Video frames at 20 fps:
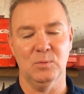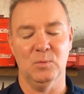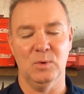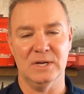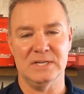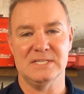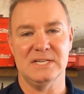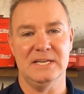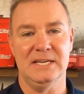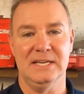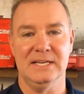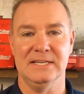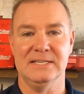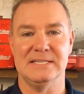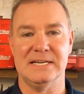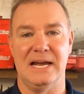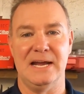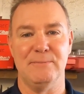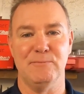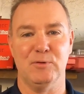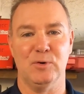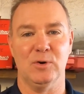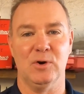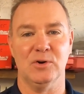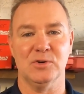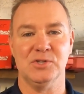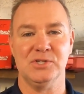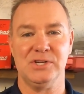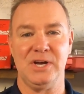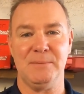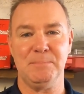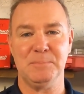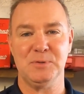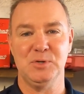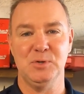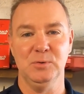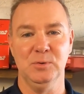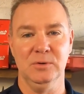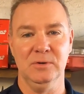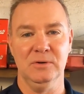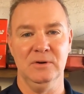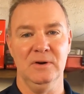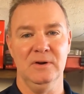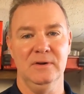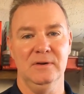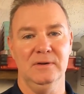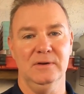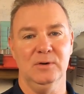Once again, time for our shop tour.